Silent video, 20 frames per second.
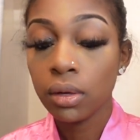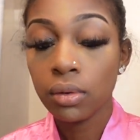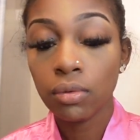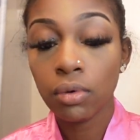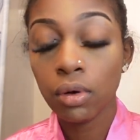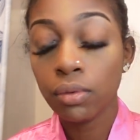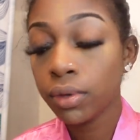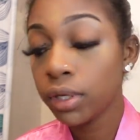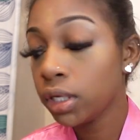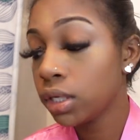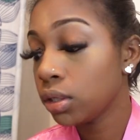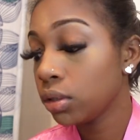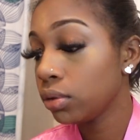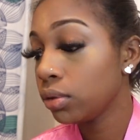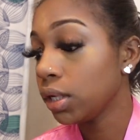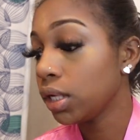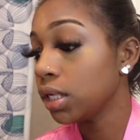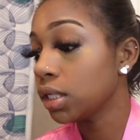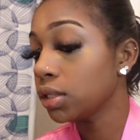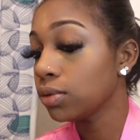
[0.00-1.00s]
What we do
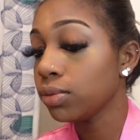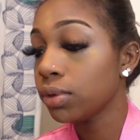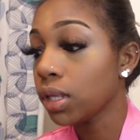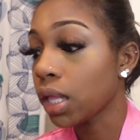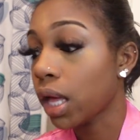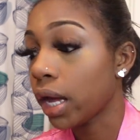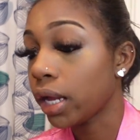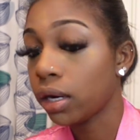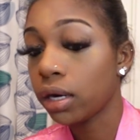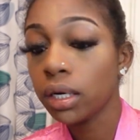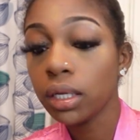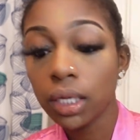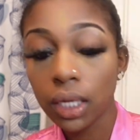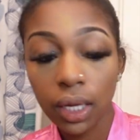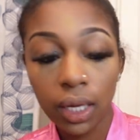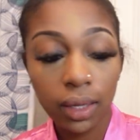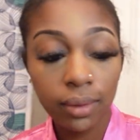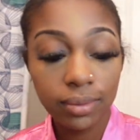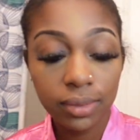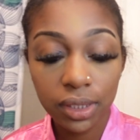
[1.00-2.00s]
is we line our
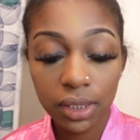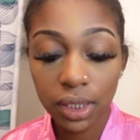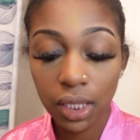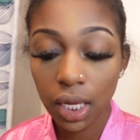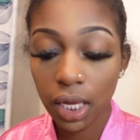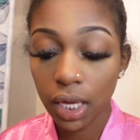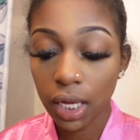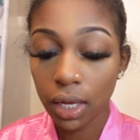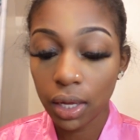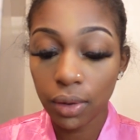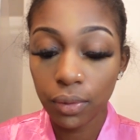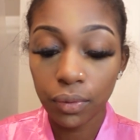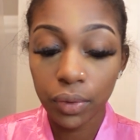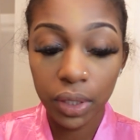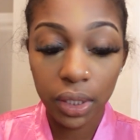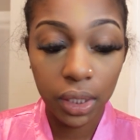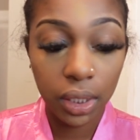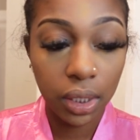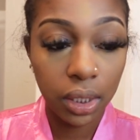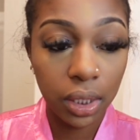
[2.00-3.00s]
lips and
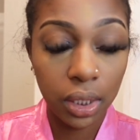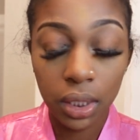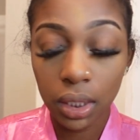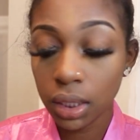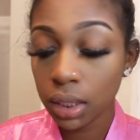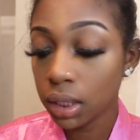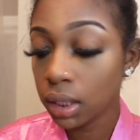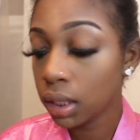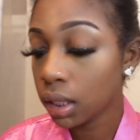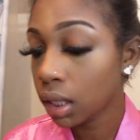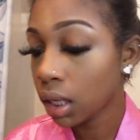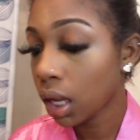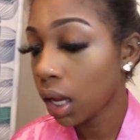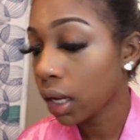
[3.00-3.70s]
we,